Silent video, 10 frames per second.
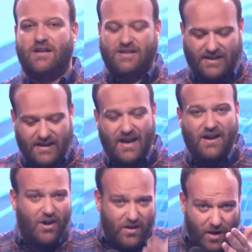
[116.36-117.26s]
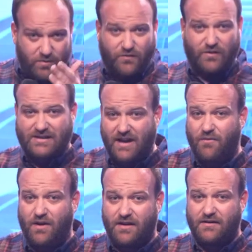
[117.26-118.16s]
today. I know that was for
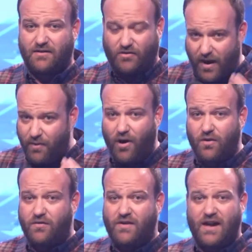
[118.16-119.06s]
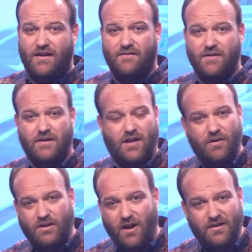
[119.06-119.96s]
someone. Grab hold of that. Come
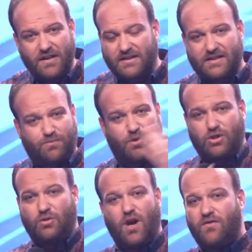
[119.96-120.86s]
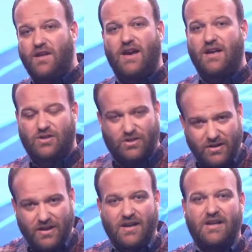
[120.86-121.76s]
on, don't let this push you over the edge.
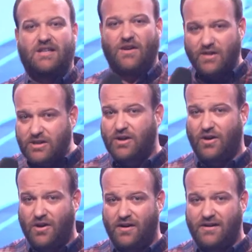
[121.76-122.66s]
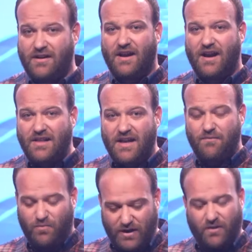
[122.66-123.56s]
Give it to God and let Him
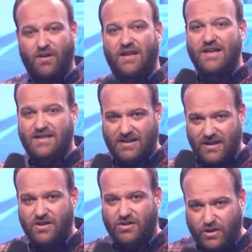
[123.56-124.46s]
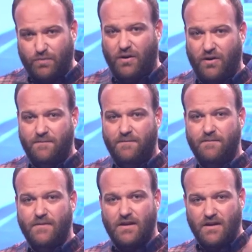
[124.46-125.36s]
bring a release in your spirit.
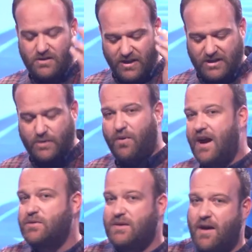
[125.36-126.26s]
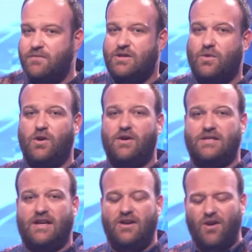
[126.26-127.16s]
So let's just pray as we come to the word
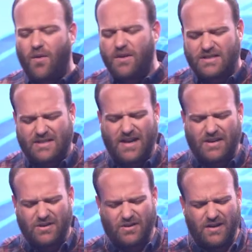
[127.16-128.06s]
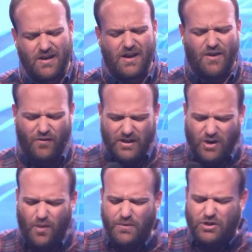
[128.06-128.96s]
today. God, we just thank you for this
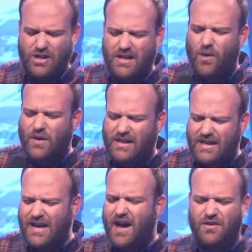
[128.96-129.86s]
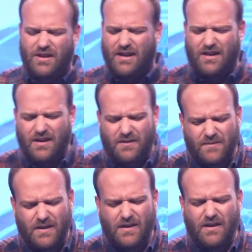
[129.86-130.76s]
opportunity that we can gather together.
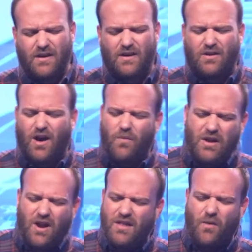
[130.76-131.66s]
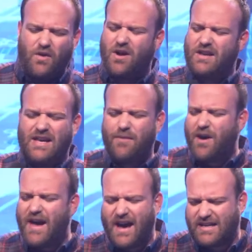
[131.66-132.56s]
God, we know that we're not here
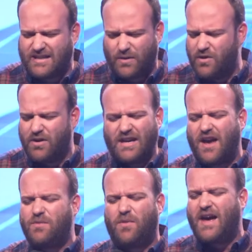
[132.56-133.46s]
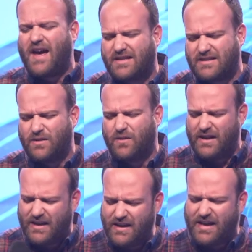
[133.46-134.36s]
by accident. We're not gathered by accident. We're
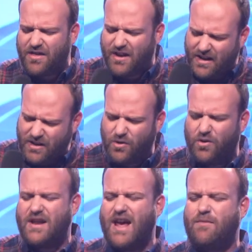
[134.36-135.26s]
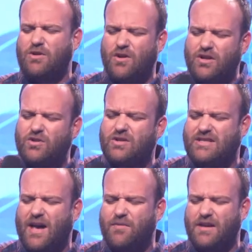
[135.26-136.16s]
here gathered under your name, and you're going to do
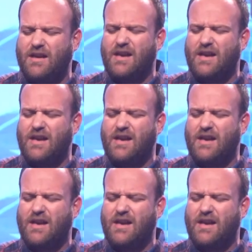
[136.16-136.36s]
something